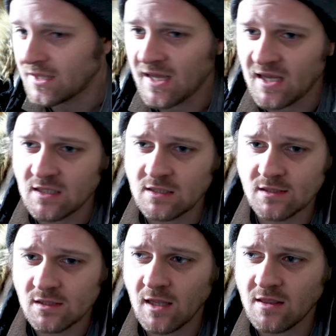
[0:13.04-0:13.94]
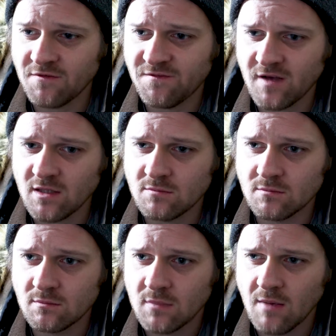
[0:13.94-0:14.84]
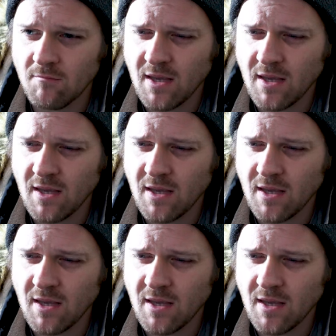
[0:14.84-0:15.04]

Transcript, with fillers: but then in the film It